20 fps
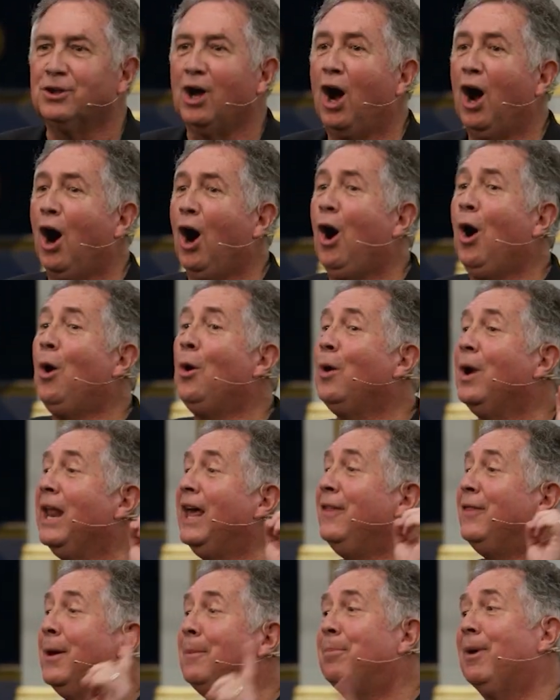
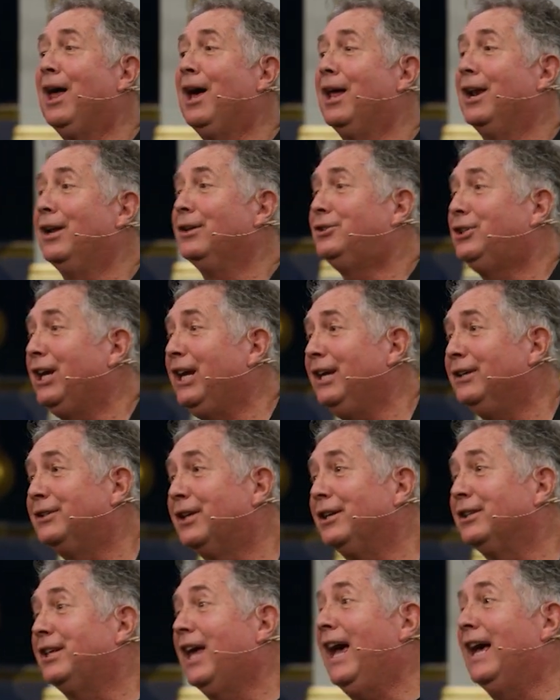Only the blood of
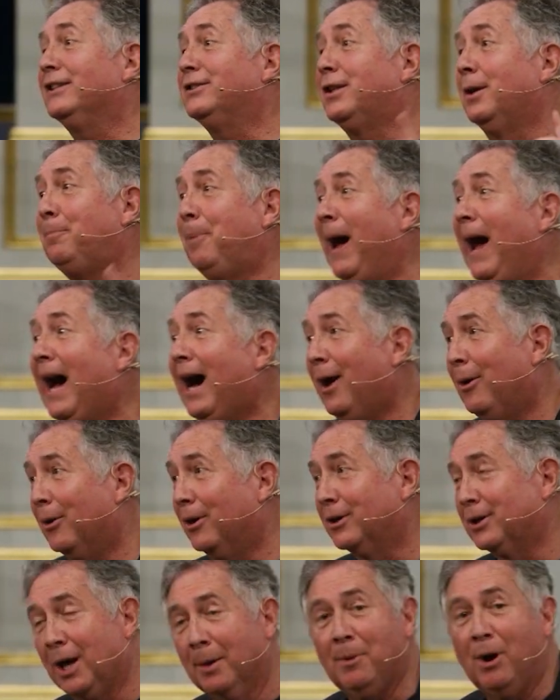Jesus has the
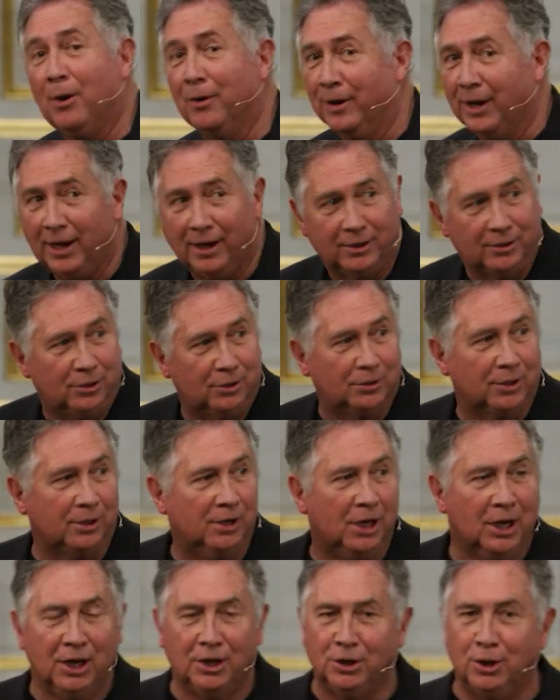power. Come on now. You can,
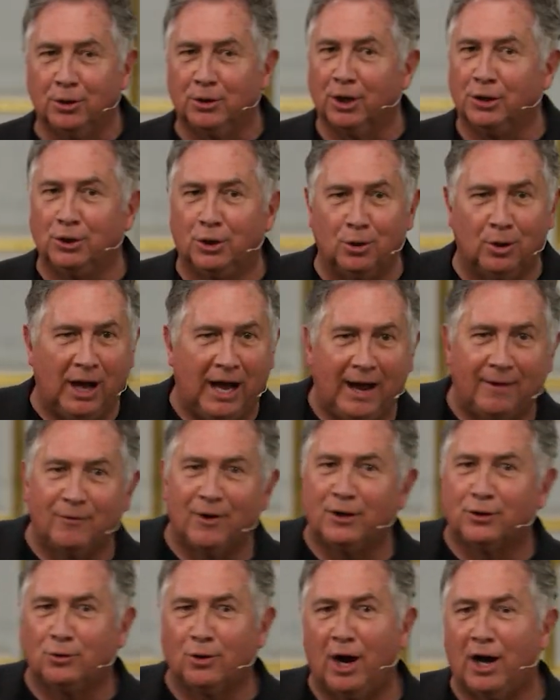you can do
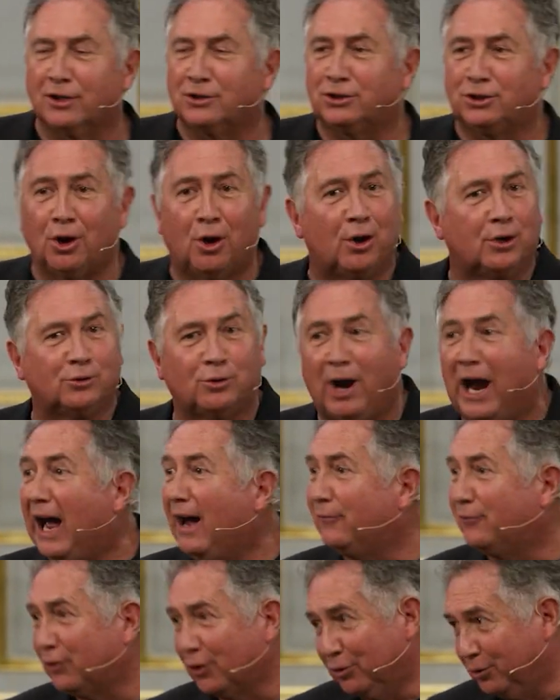every drugstore
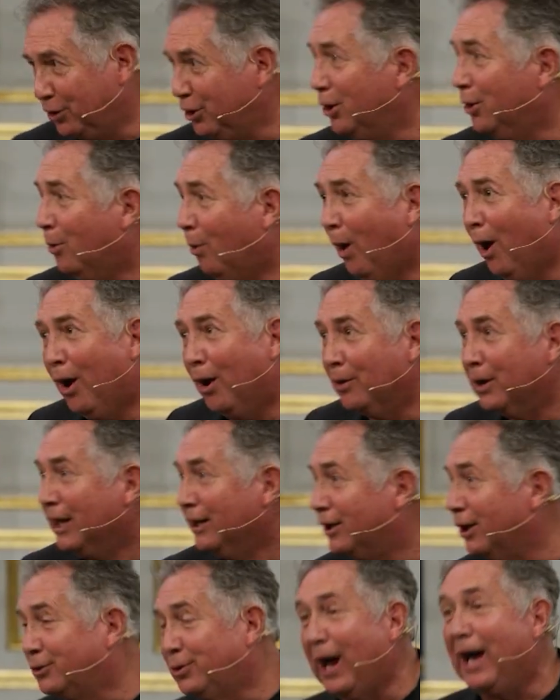drive through you want
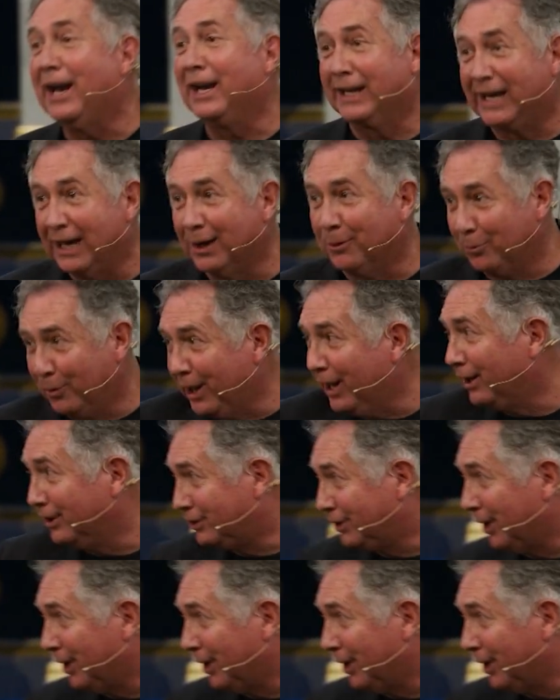to try to get rid of